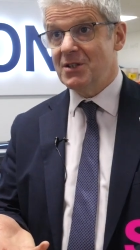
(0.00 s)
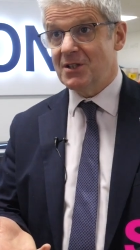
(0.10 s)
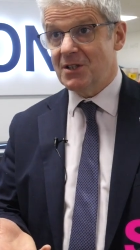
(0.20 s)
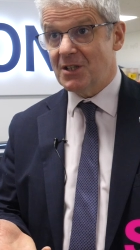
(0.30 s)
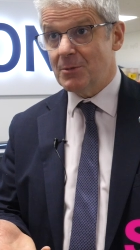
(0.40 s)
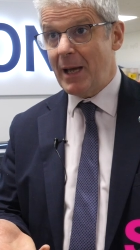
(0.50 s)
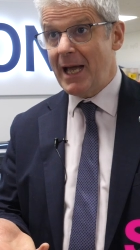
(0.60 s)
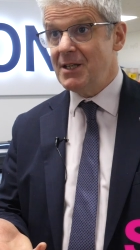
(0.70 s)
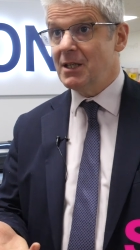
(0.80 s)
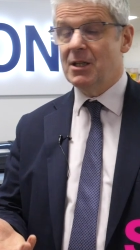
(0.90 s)
is
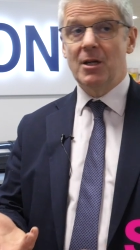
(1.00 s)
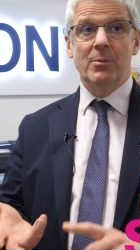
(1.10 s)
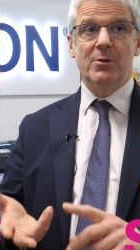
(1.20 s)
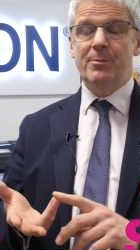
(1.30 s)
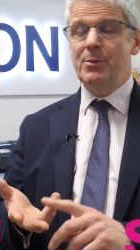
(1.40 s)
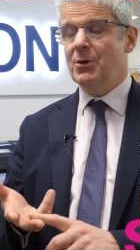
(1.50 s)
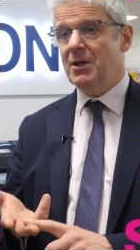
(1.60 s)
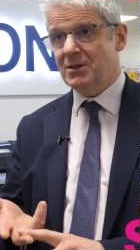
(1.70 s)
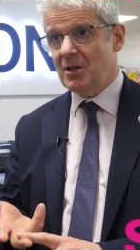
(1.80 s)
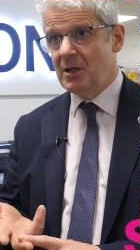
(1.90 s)
expanding, the number of
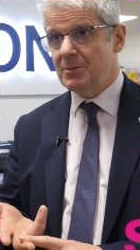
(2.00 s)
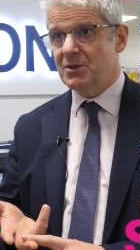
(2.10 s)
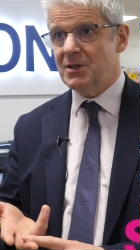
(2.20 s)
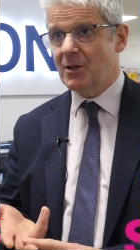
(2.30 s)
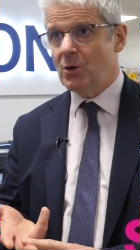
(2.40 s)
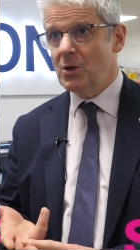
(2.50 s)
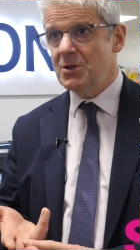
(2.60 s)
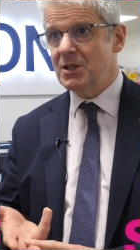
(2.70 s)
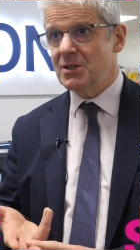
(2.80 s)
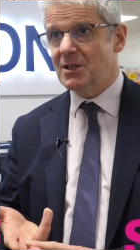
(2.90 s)
product types and
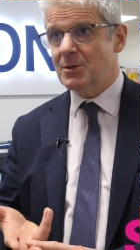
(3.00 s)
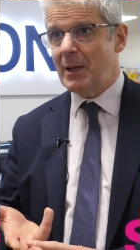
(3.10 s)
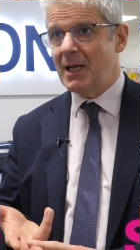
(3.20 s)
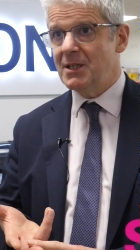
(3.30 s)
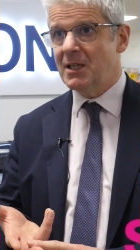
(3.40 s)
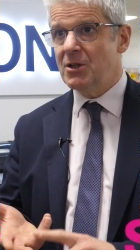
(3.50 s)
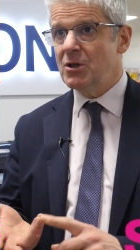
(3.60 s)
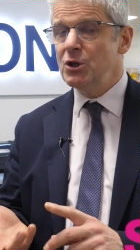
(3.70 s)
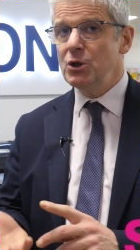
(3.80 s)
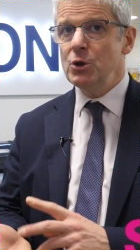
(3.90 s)
technology is expanding, and
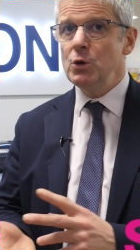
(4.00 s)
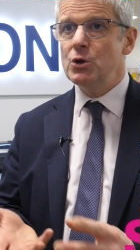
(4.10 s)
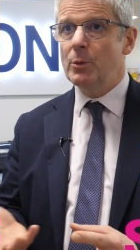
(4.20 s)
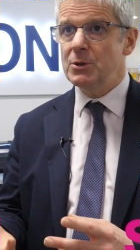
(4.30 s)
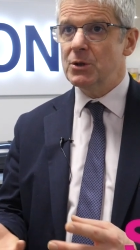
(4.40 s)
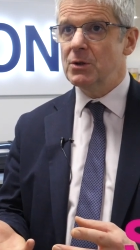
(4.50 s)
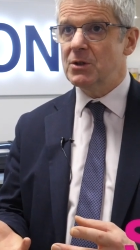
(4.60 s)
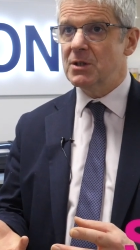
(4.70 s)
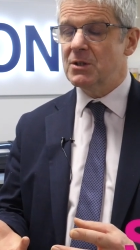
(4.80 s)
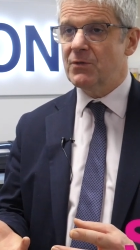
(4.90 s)
there are huge
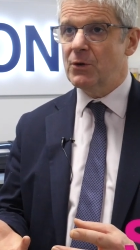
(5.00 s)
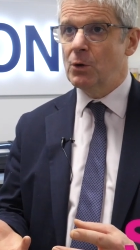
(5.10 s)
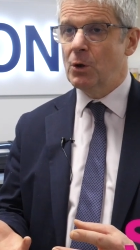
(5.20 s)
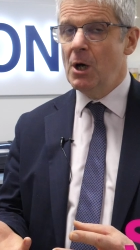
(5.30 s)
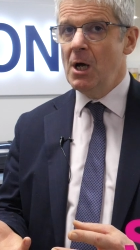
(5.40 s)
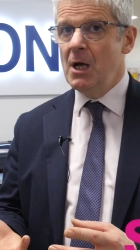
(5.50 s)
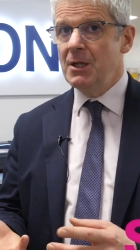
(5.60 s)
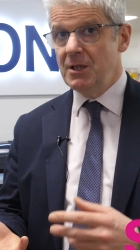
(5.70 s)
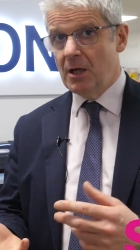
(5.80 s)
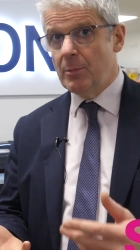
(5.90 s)
opportunities for
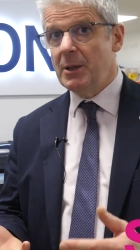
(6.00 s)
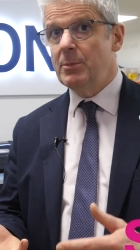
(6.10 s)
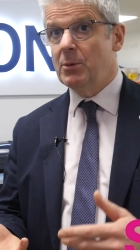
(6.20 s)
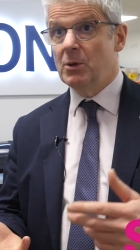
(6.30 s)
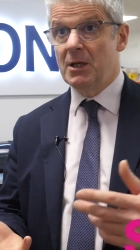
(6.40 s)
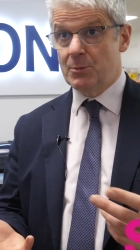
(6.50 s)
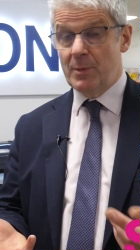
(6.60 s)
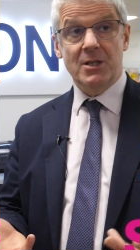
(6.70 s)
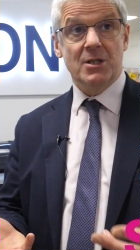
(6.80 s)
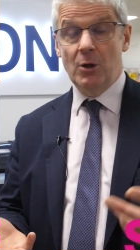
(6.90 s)
young people,
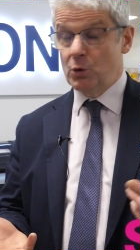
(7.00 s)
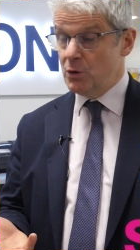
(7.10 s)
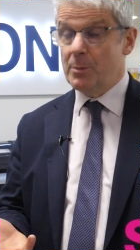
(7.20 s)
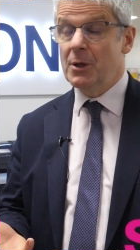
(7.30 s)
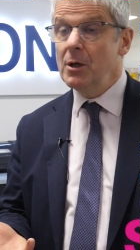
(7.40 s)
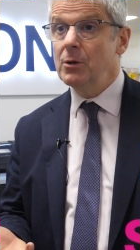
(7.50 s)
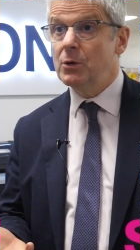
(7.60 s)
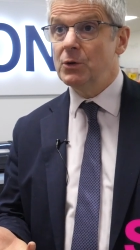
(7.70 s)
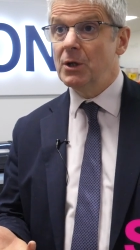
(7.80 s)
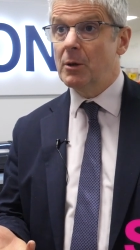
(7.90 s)
especially
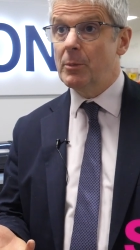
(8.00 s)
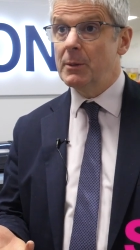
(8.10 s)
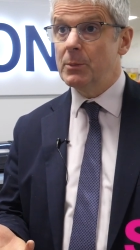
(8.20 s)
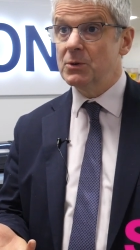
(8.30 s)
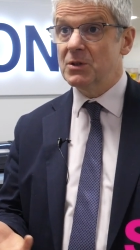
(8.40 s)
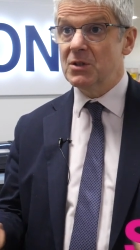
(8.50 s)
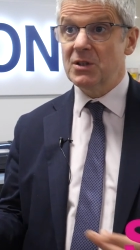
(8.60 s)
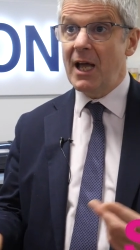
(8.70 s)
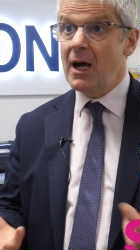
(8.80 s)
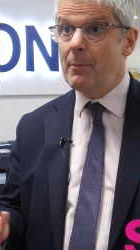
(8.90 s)
entrepreneurial young people, to
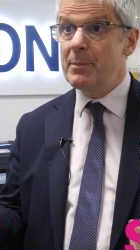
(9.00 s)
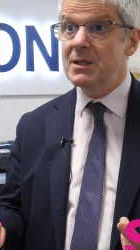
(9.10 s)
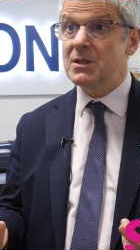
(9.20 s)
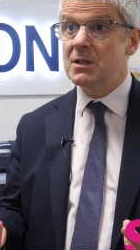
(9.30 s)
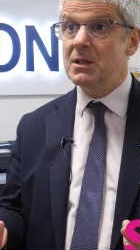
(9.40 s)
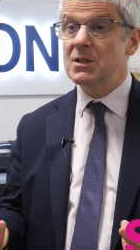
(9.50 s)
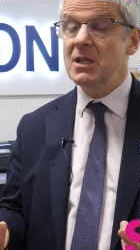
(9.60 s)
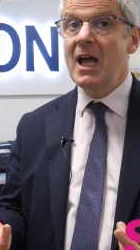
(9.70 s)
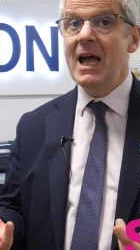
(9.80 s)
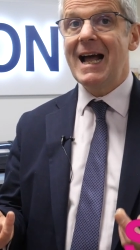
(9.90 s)
set up business
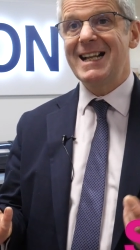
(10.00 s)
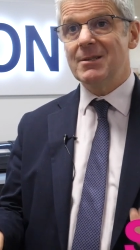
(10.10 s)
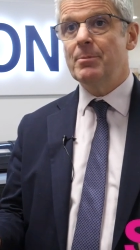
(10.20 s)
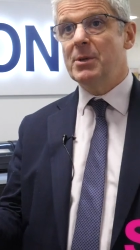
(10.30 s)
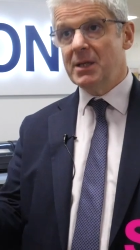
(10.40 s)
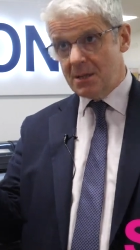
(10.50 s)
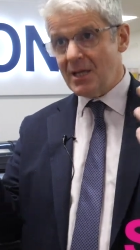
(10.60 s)
and to bring